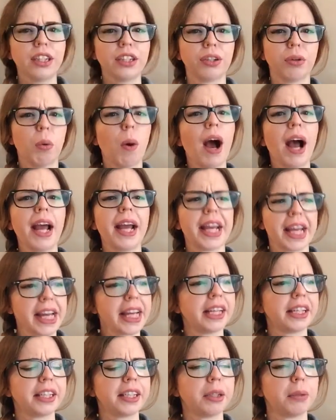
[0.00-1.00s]
Why
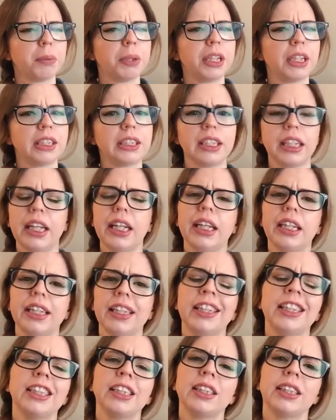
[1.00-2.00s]
ink? Because ink
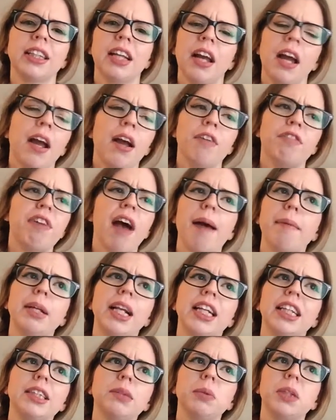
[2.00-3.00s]
is
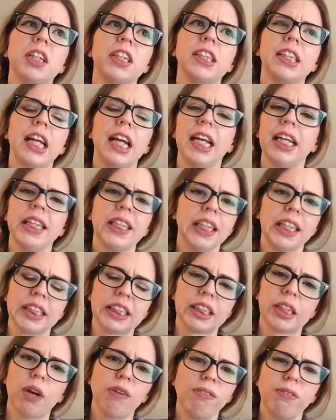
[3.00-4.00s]
fabulous, because ink is
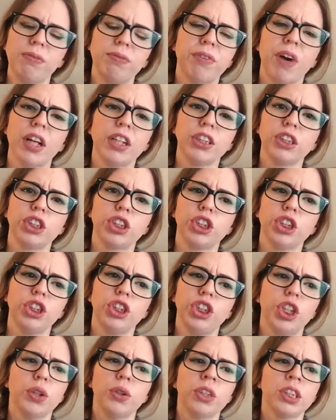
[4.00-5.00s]
so fun to
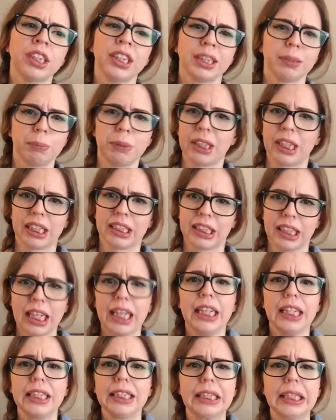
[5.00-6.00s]
use, is because
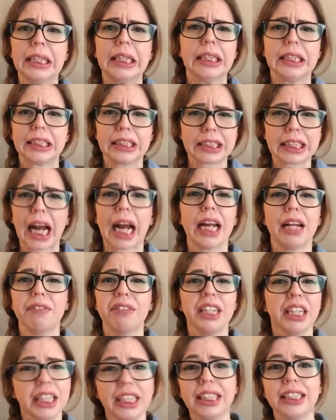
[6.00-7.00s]
ink is kind of
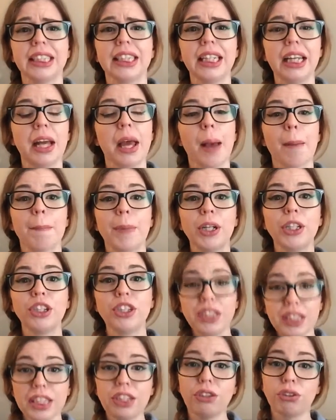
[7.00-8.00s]
easy, but you
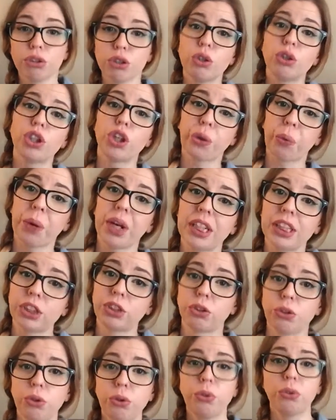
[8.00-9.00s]
need to know the tricks
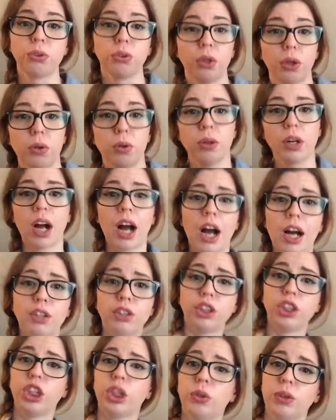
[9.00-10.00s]
to know how to
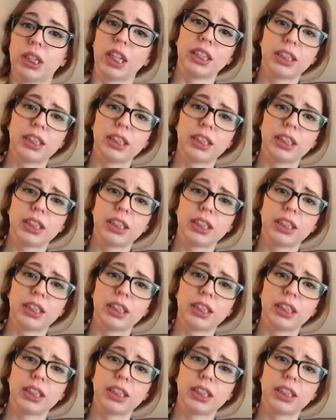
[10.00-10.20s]
use it.